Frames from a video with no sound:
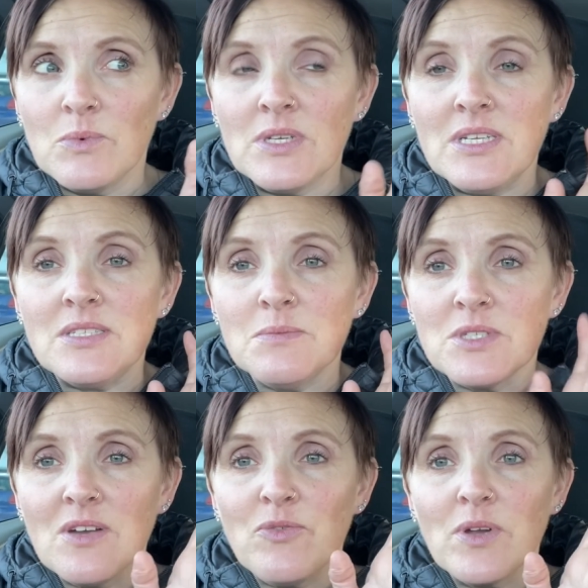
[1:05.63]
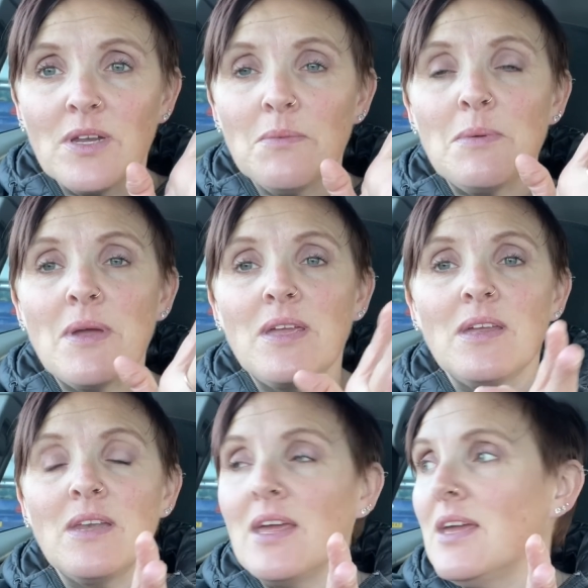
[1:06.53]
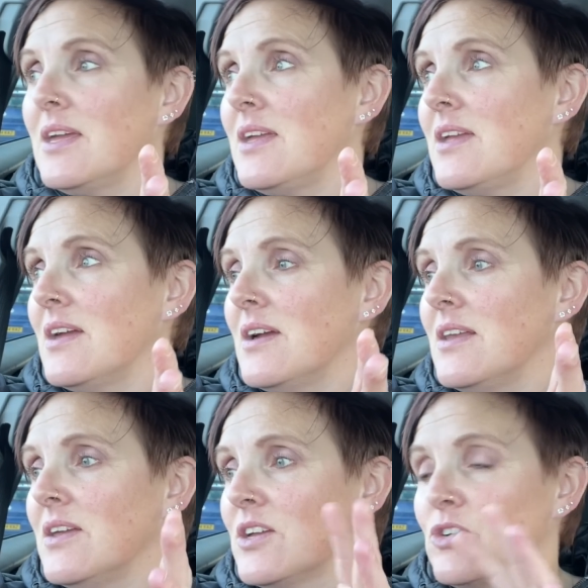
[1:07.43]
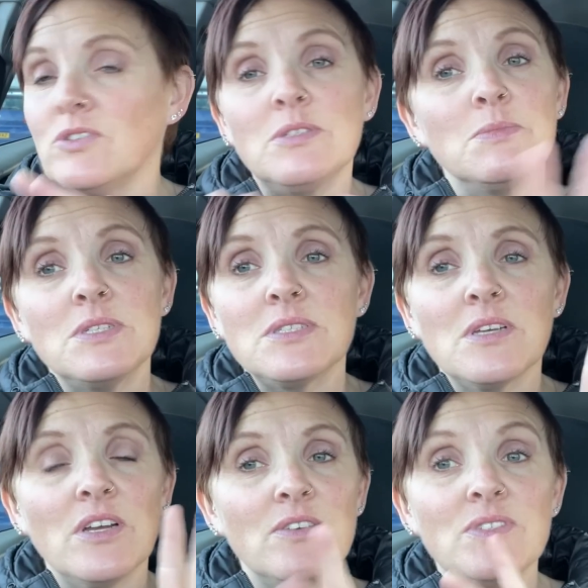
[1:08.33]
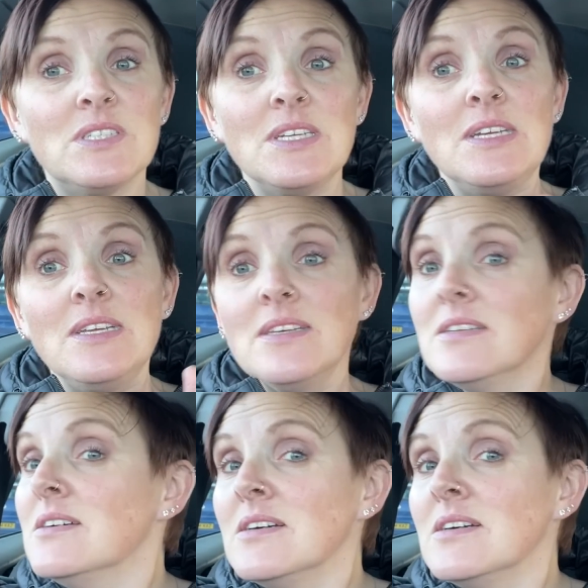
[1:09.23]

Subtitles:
We need some stuff. We're going to be making a like Christmas kind of scene.